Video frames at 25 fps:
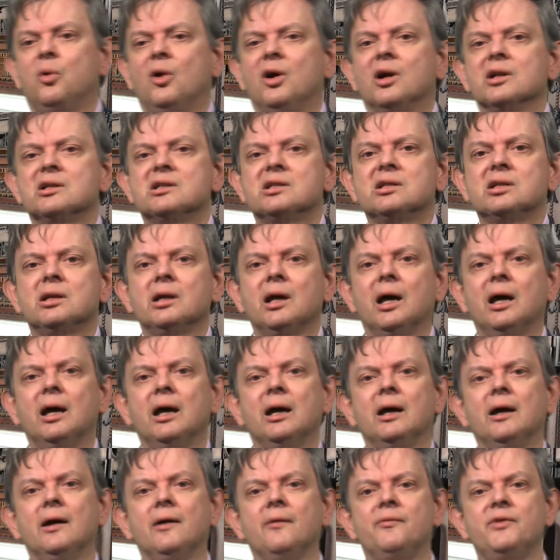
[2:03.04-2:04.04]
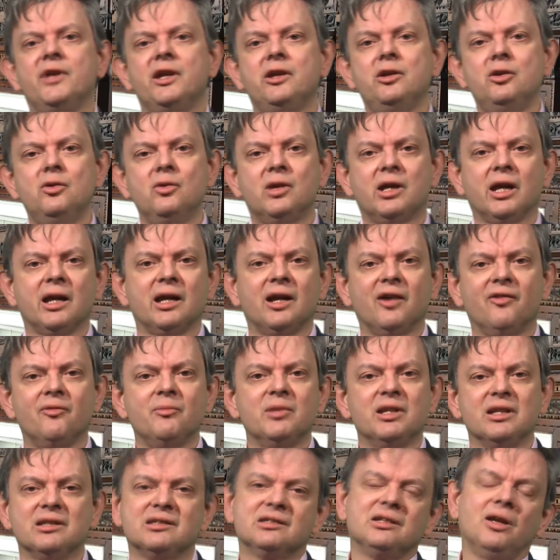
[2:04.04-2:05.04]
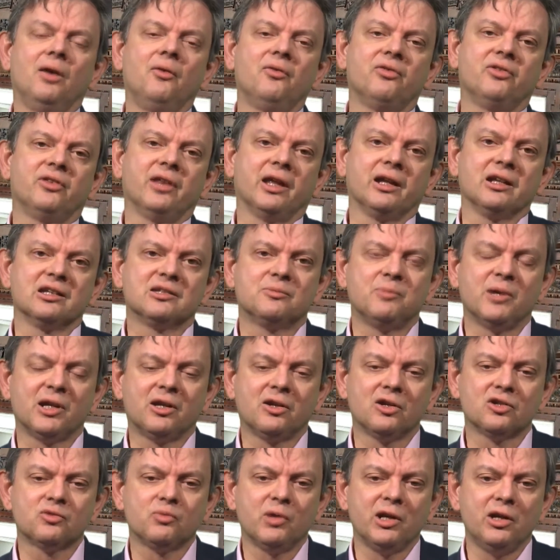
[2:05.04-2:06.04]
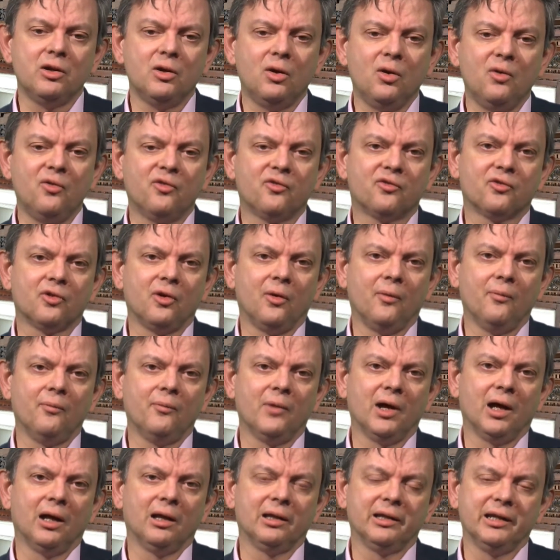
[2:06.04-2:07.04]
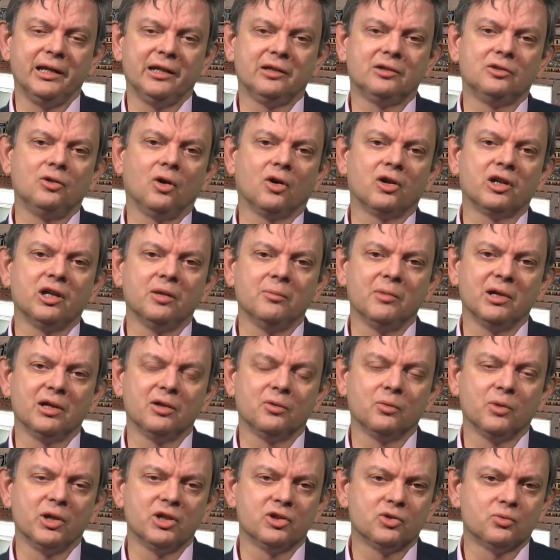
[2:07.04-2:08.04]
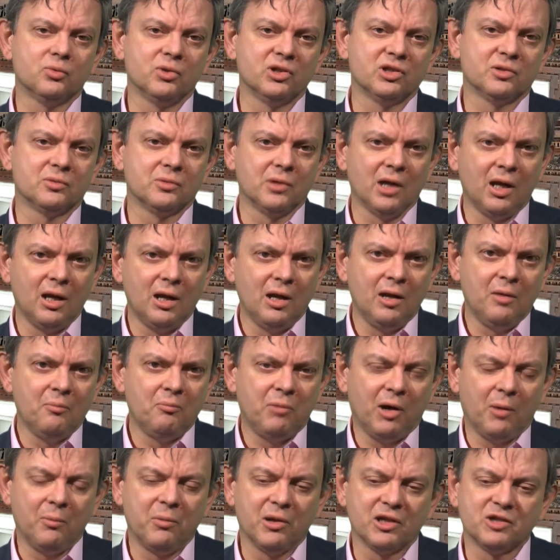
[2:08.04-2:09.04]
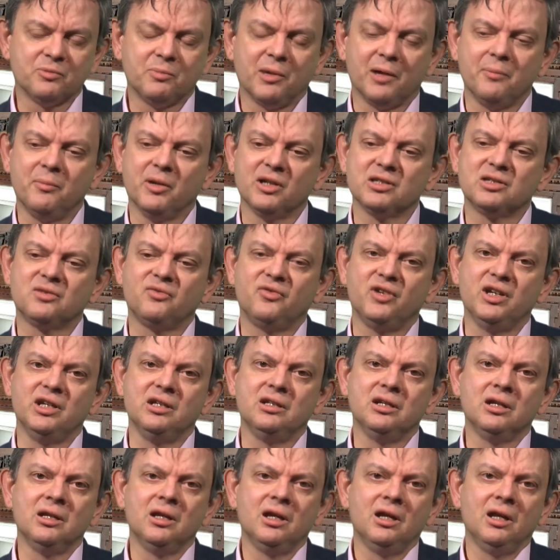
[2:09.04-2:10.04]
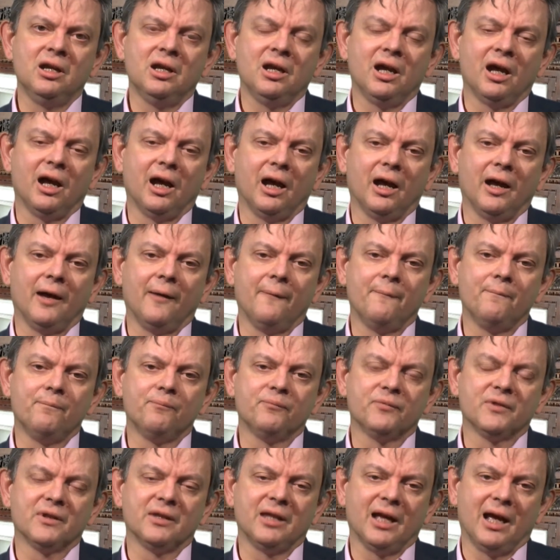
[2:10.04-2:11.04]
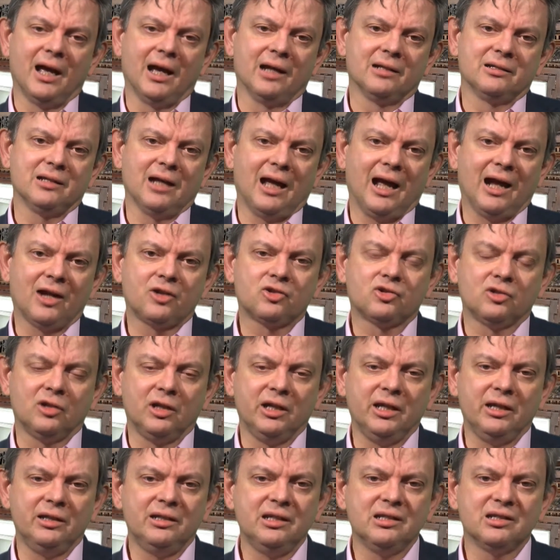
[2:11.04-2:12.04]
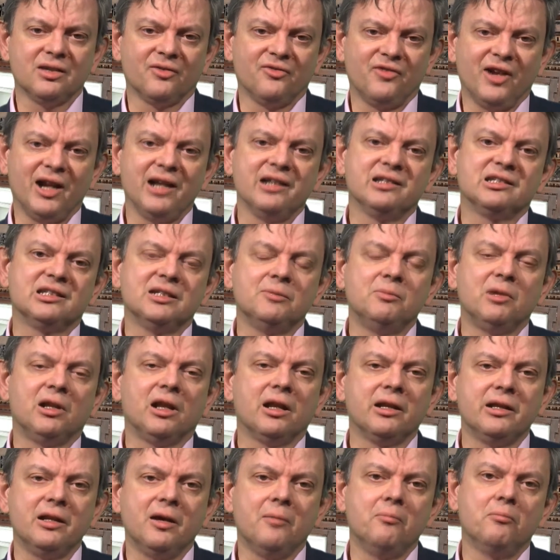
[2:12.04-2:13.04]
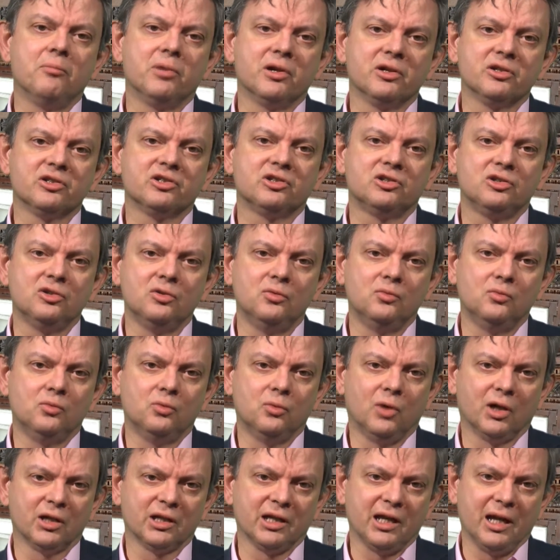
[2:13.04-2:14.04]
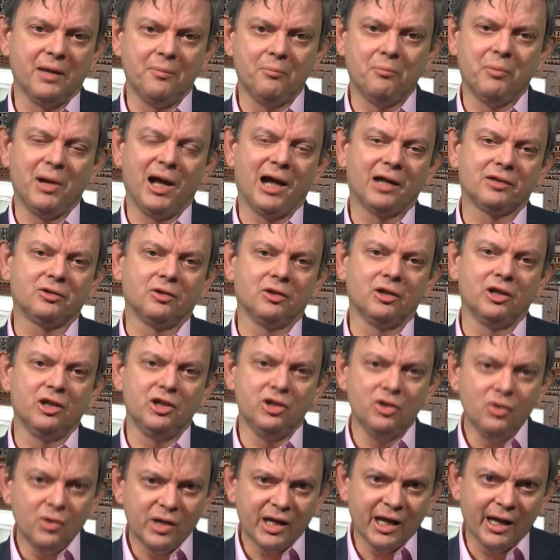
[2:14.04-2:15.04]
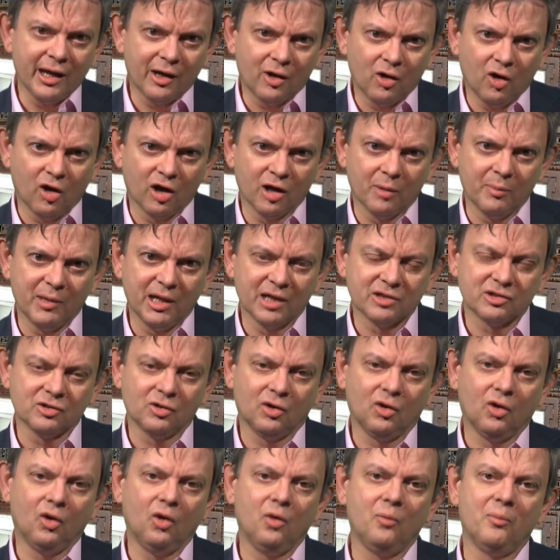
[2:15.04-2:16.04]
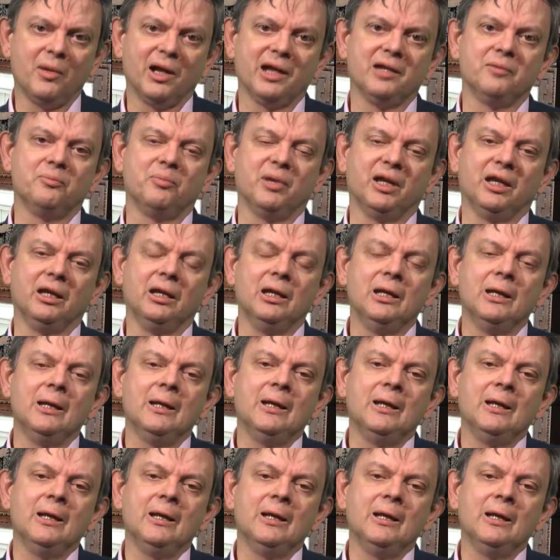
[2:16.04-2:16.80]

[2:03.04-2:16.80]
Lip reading: what the UK government itself thinks, because we know from a leaked document which was published by BuzzFeed that actually these are very similar numbers to what the impact on the UK economy as a whole might be